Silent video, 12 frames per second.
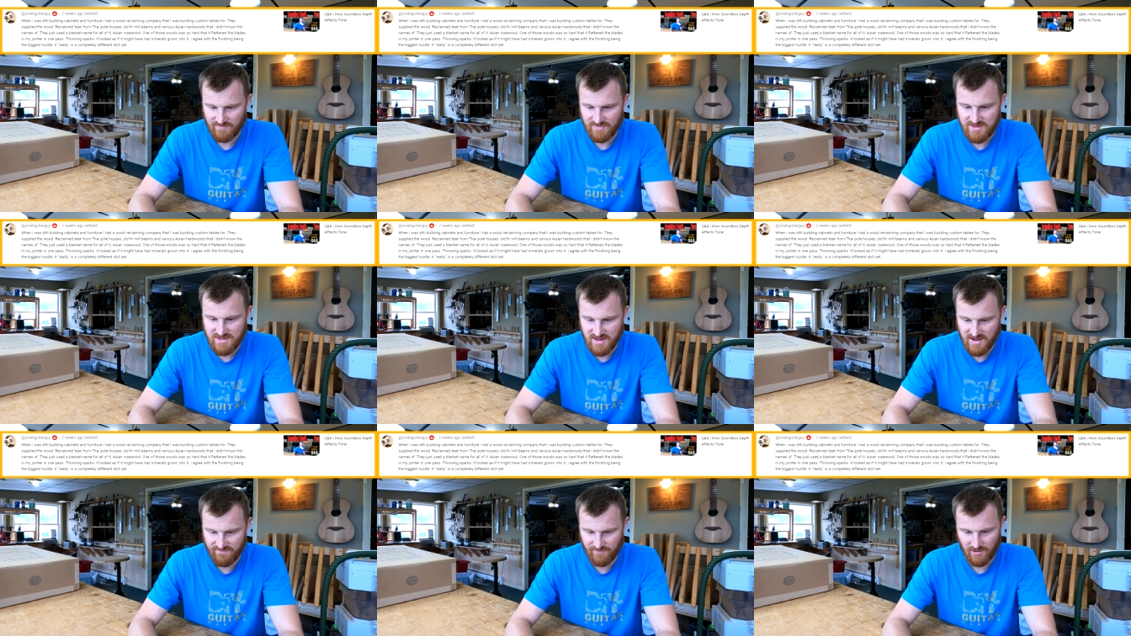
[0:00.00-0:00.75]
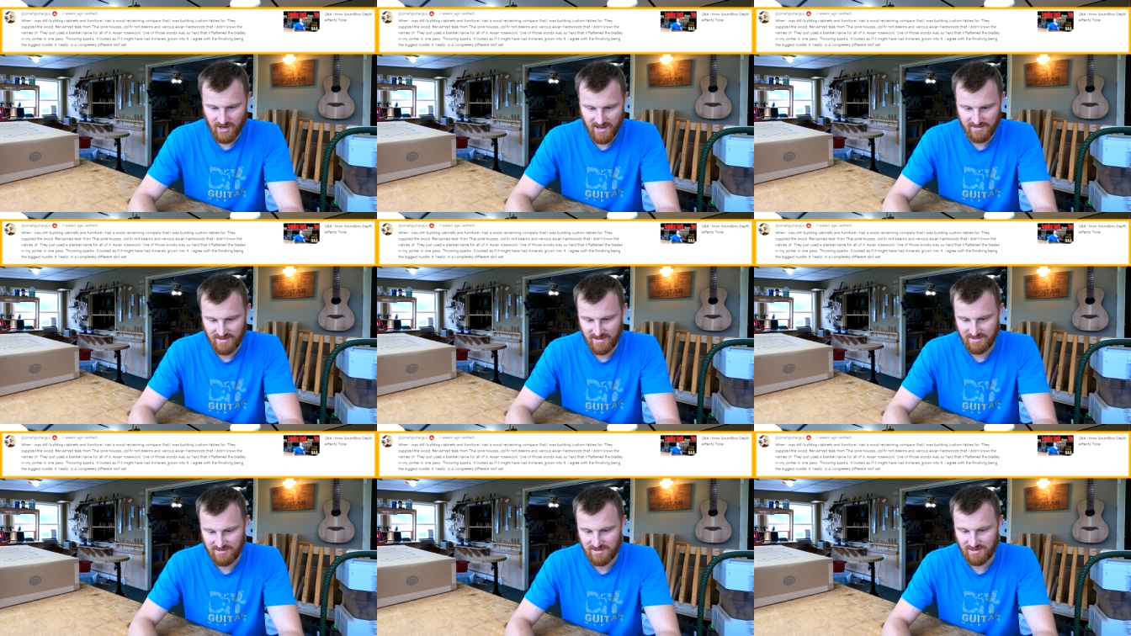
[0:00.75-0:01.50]
never had
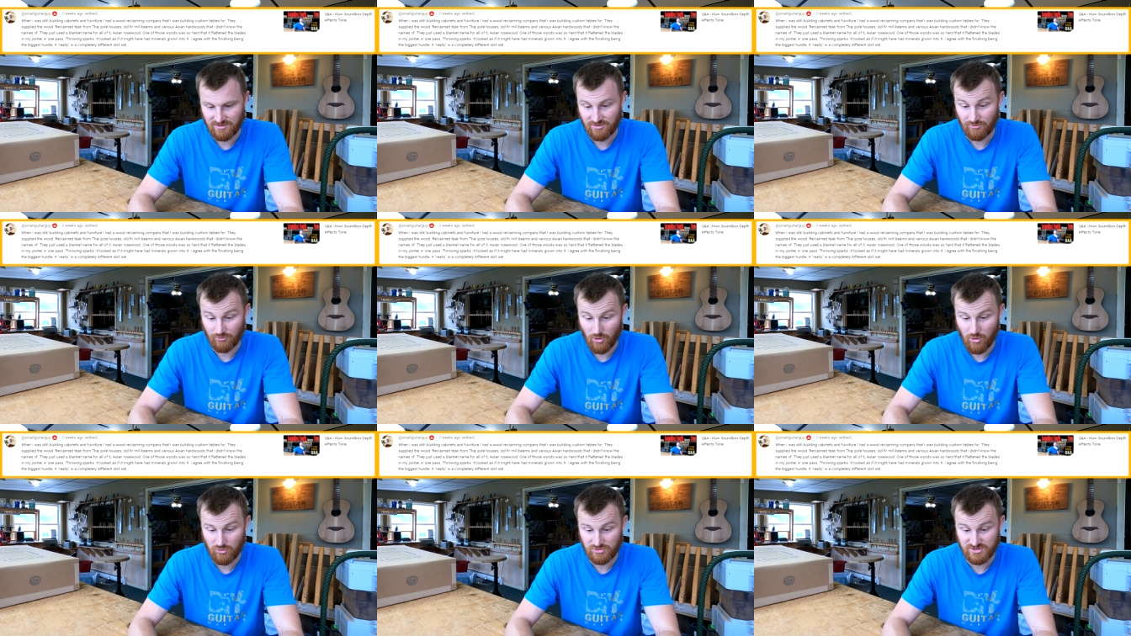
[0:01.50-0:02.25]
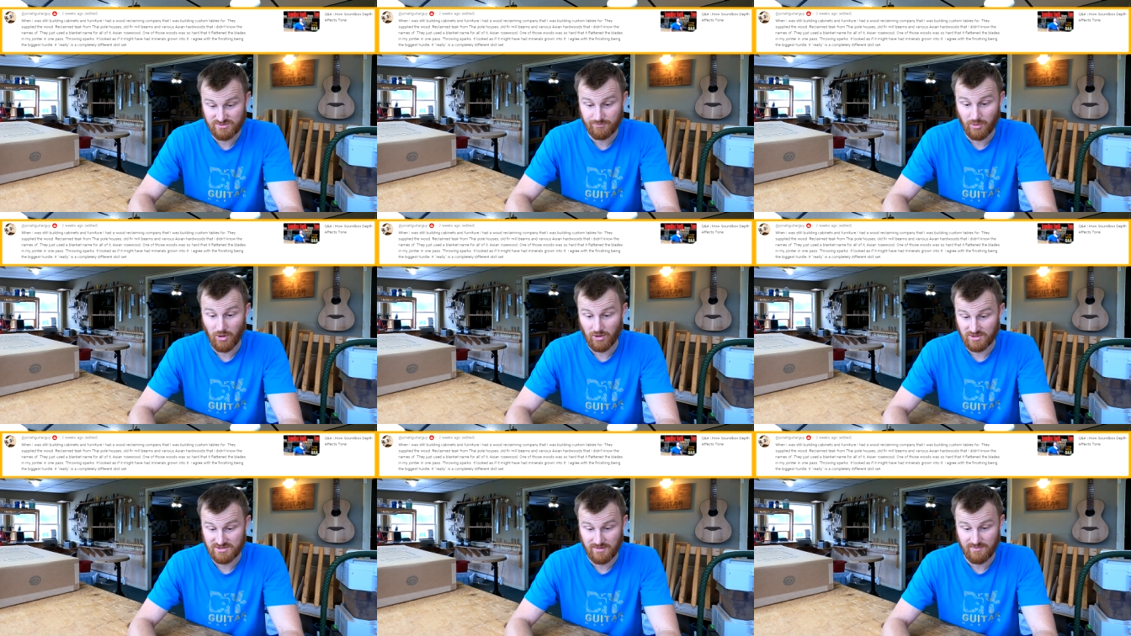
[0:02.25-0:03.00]
anything throw sparks.